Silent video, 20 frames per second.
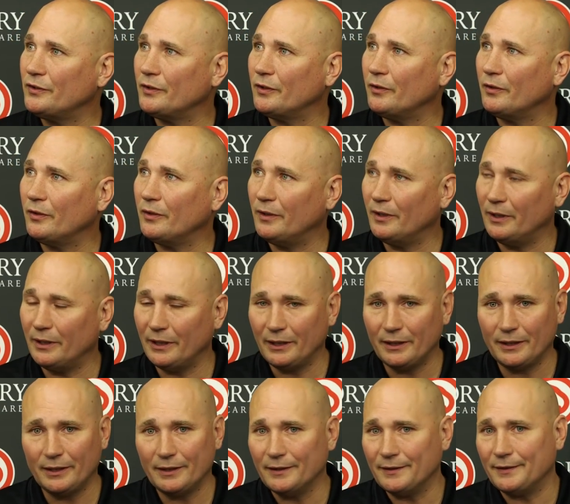So
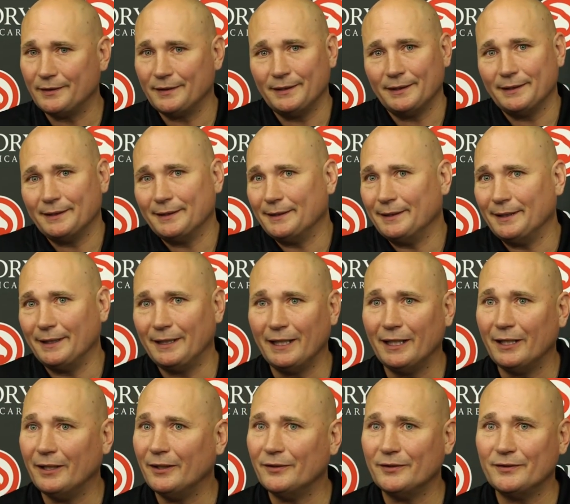this,
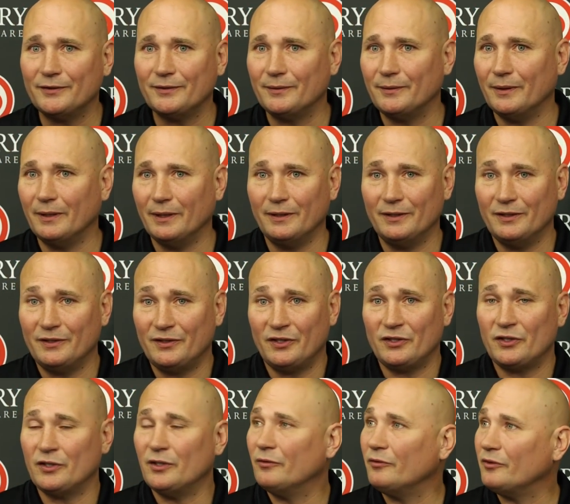again, is a
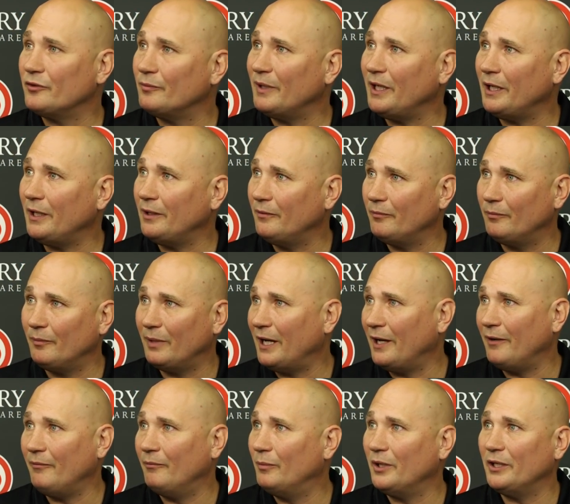decision that was made
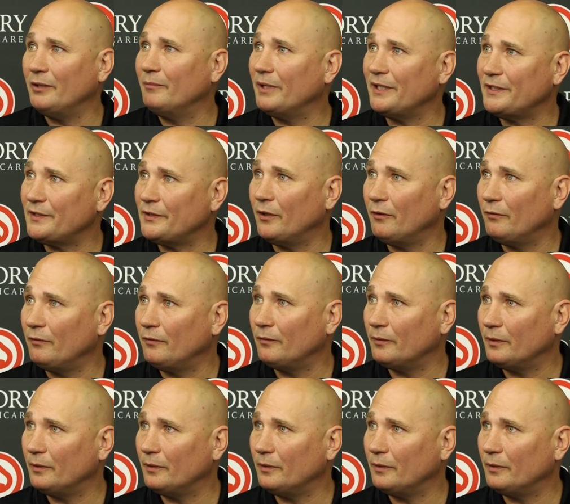by Bud and myself.